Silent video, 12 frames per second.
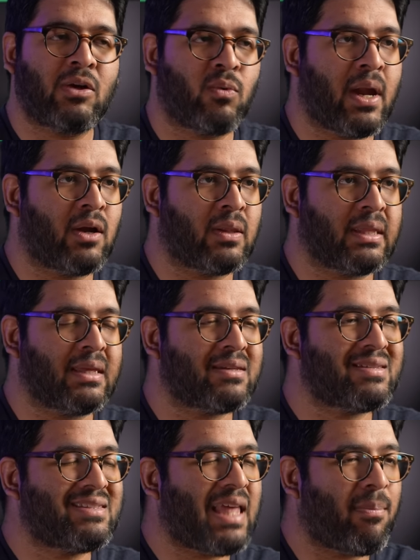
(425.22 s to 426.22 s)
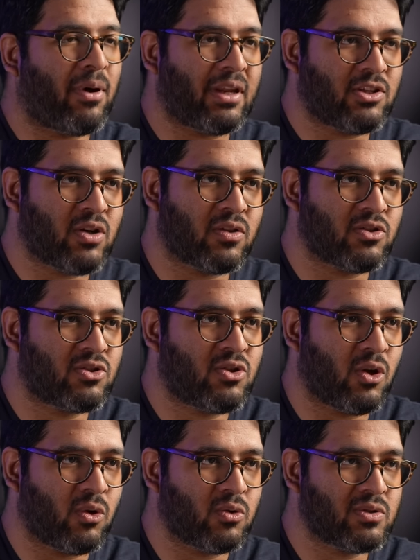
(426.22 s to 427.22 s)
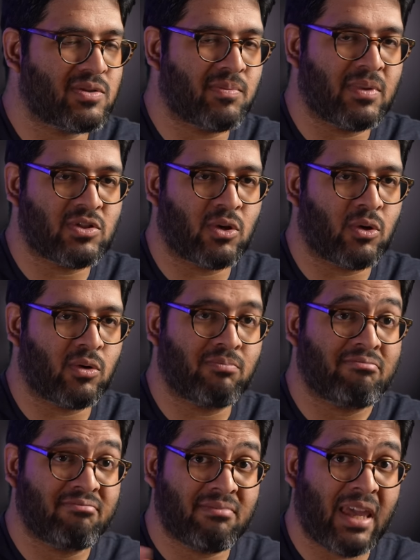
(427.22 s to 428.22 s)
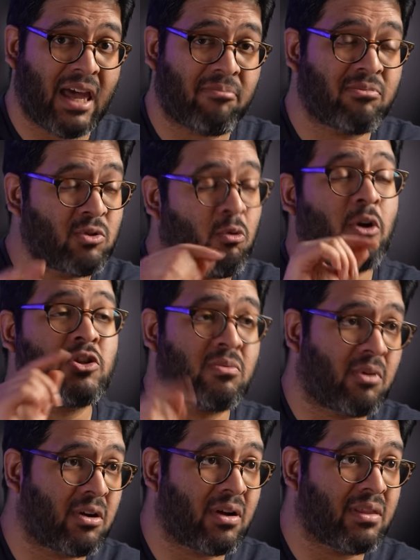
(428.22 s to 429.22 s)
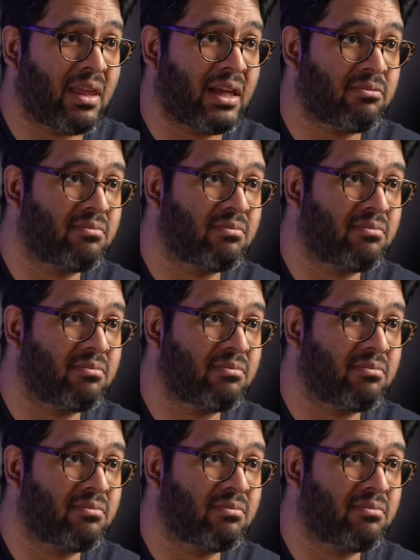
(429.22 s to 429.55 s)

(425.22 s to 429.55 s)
rarely step on each other's toes. So yeah, question mark on that.